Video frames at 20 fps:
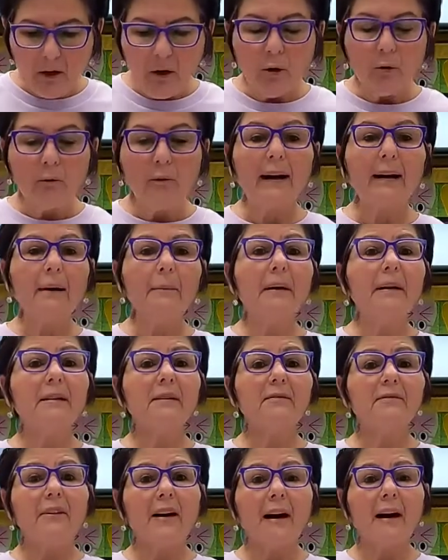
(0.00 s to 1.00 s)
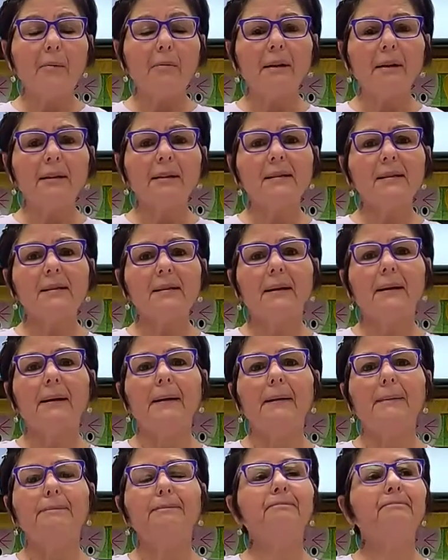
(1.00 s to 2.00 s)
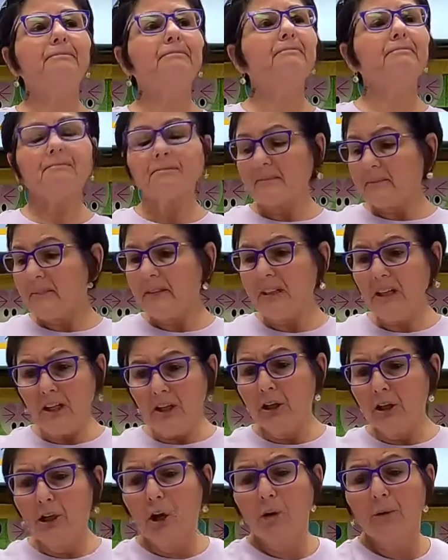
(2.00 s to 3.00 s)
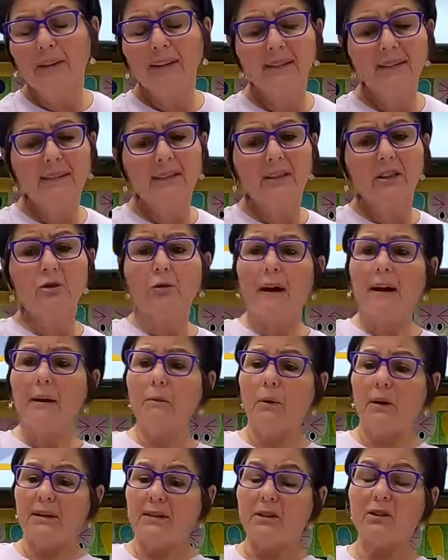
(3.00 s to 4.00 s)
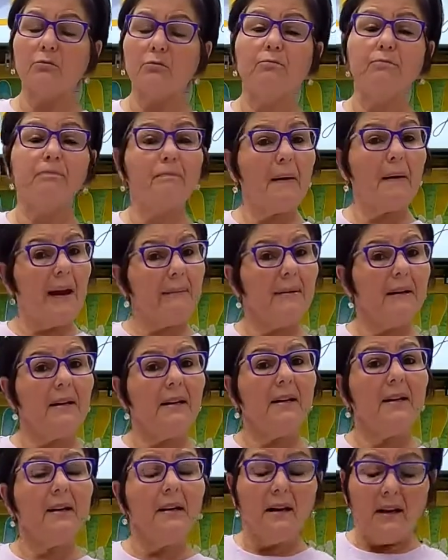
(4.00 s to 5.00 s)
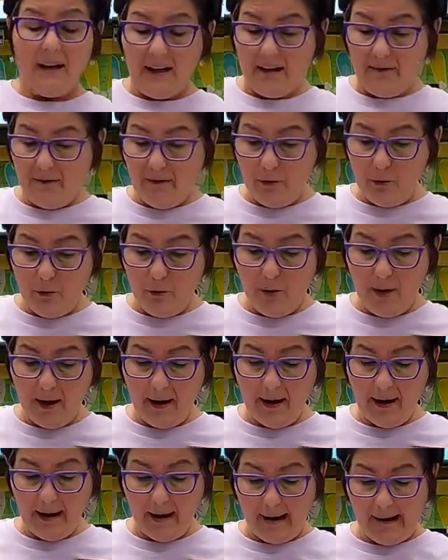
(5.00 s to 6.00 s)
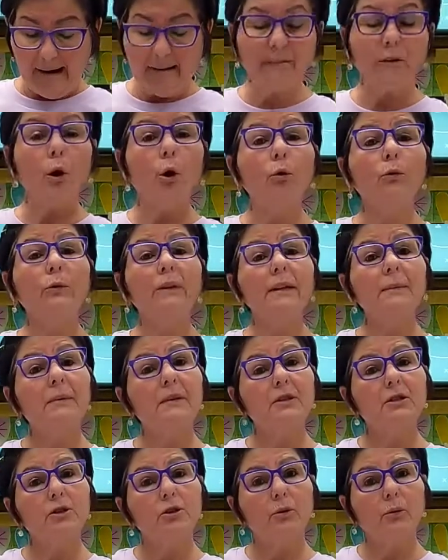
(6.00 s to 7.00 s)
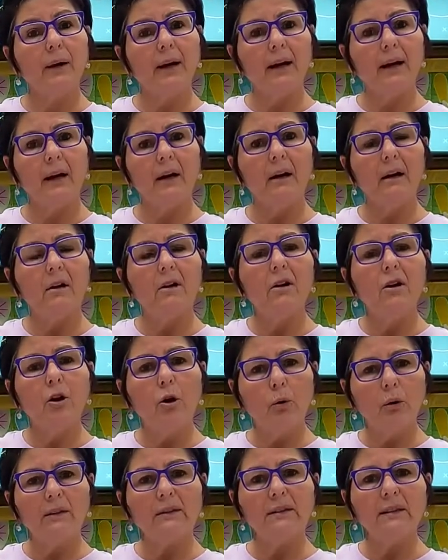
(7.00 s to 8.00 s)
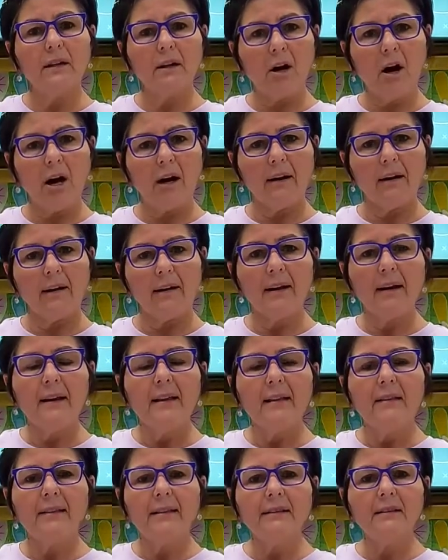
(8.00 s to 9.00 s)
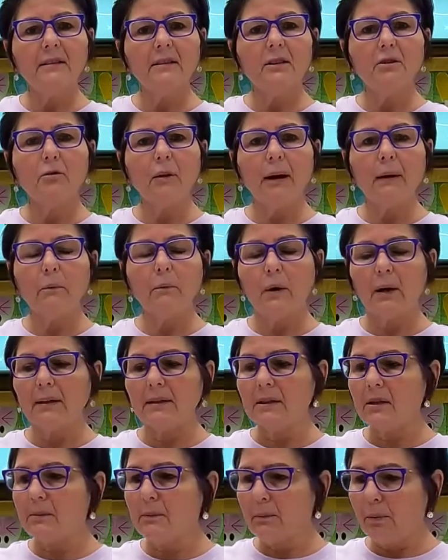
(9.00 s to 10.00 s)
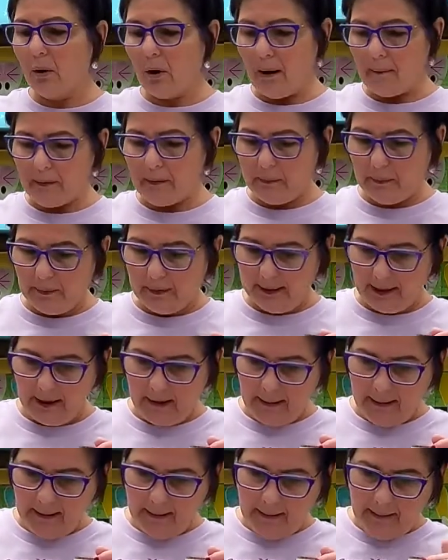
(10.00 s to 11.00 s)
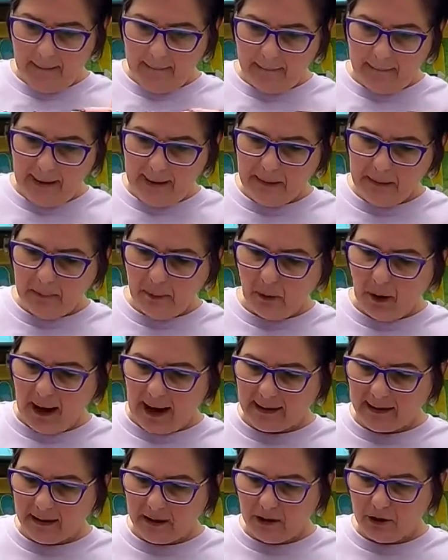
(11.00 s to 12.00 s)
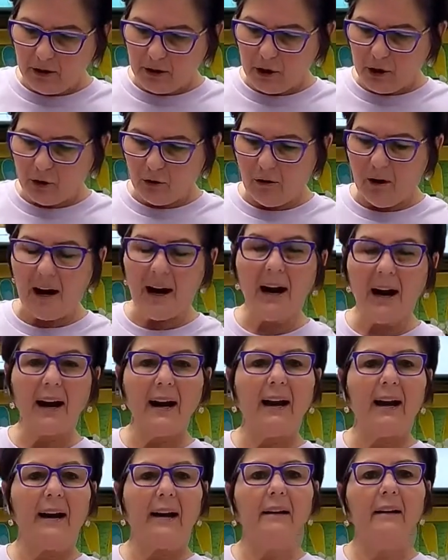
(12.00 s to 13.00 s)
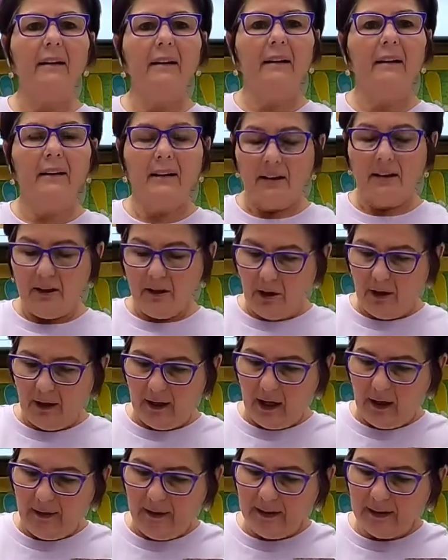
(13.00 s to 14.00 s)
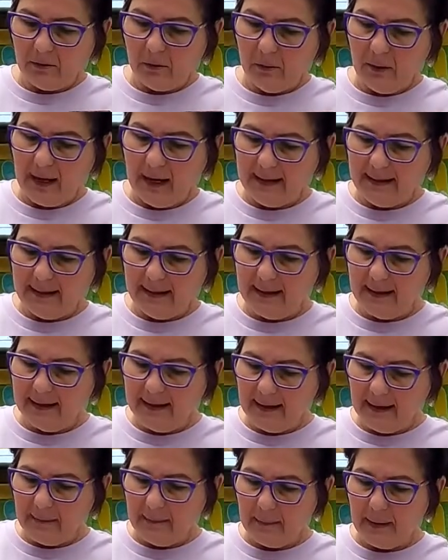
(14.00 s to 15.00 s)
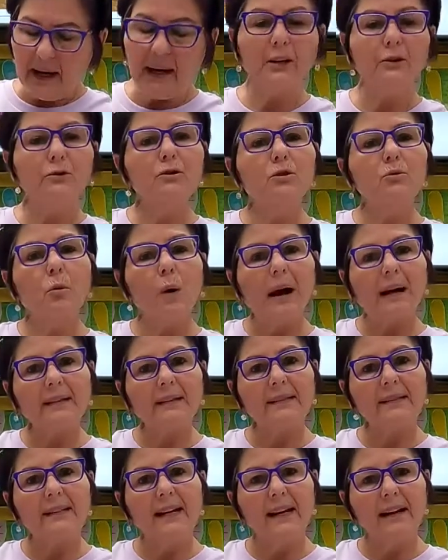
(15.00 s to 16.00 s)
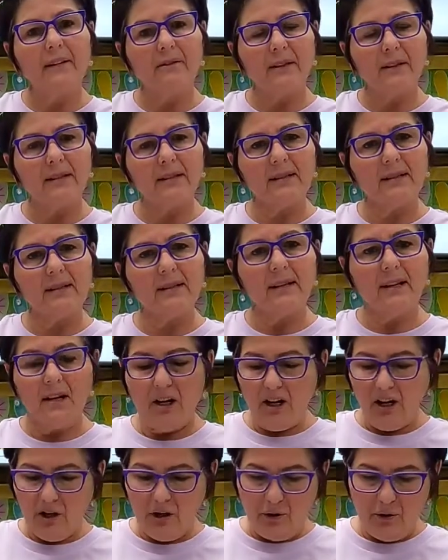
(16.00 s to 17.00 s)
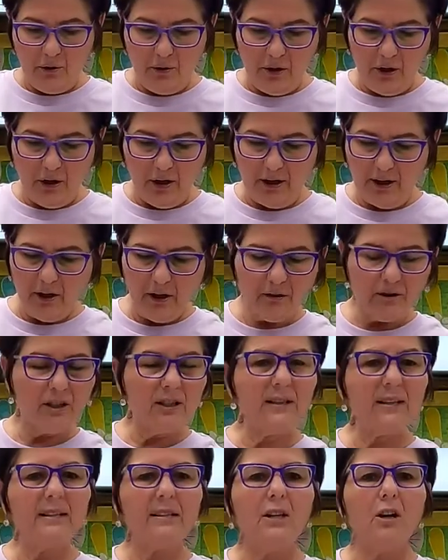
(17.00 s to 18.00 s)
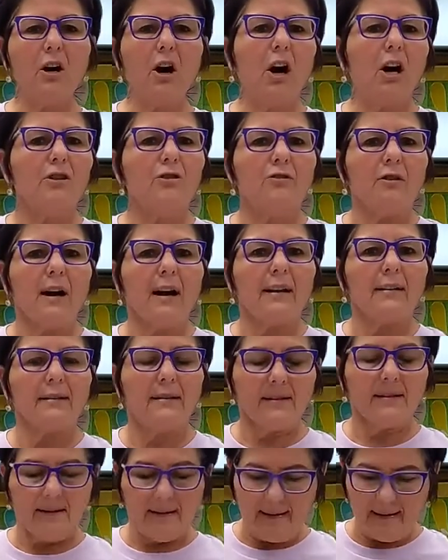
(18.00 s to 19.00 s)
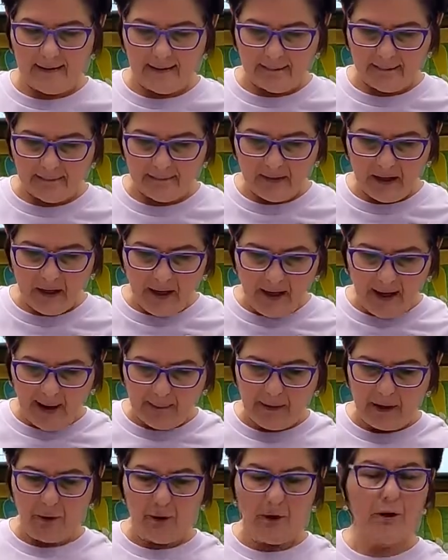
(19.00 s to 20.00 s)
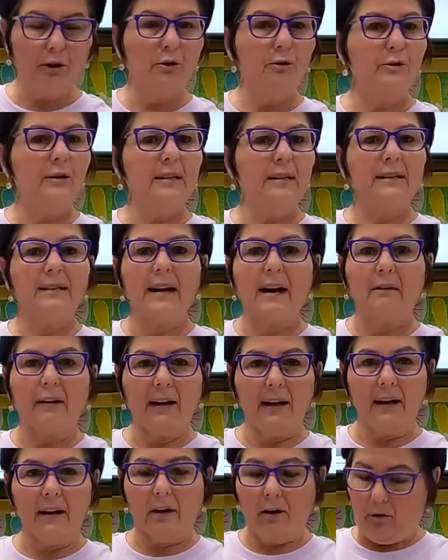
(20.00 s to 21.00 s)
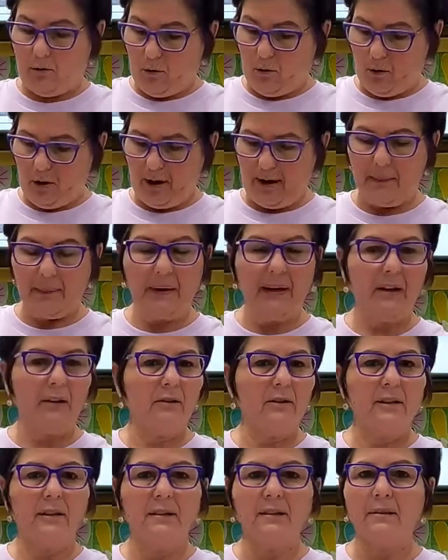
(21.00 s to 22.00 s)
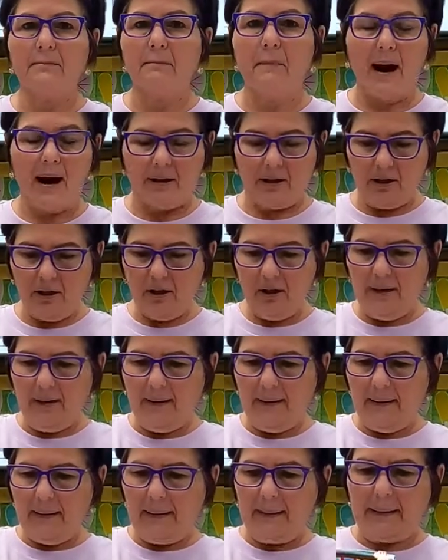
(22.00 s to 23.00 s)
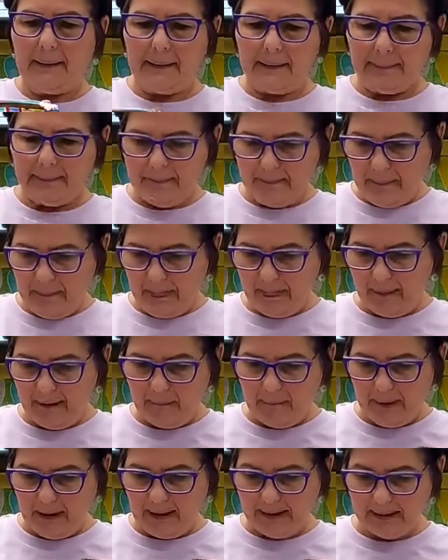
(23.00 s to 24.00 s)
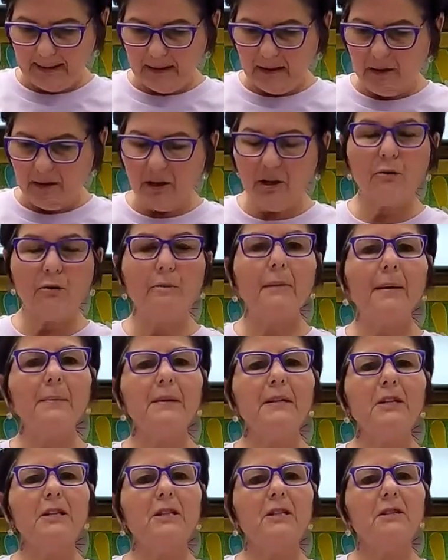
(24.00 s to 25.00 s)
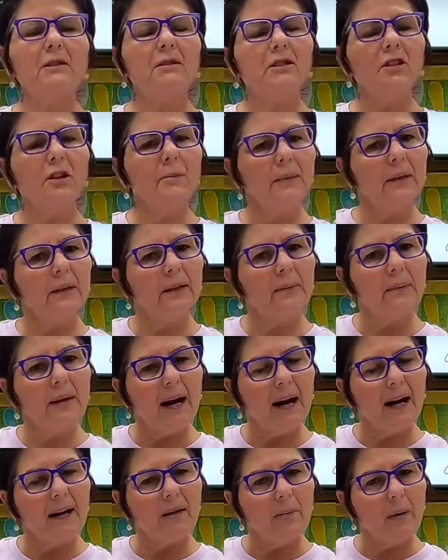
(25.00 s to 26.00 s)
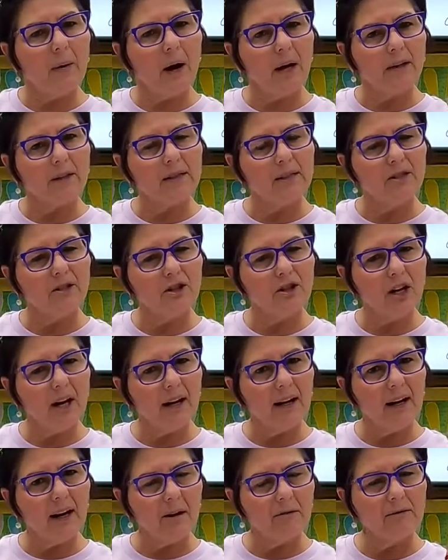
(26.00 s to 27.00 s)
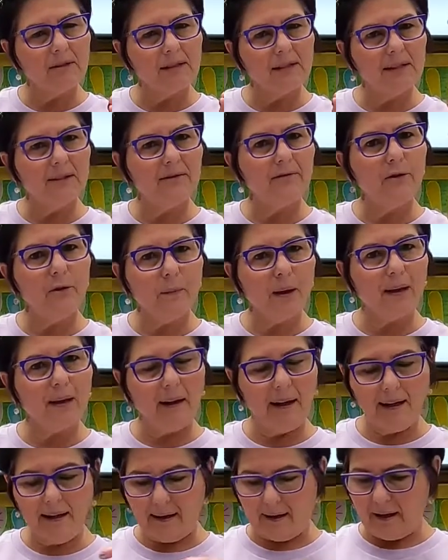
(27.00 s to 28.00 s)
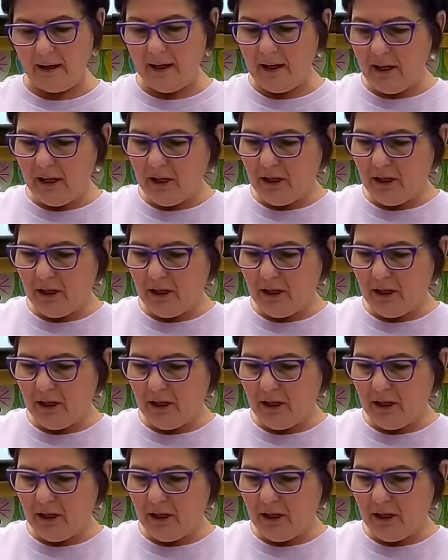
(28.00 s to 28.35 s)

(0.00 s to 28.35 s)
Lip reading: Recommended fabrics, this is a great one to maybe if you have only been doing quilting cotton, this is a great one to probably maybe practice or try. Like on this one I did, I used wax canvas. You could, just as a contrast. You could use it down here or up here, it doesn't matter. But, maybe just jump a little bit out of the box and check it out and see if you may like it.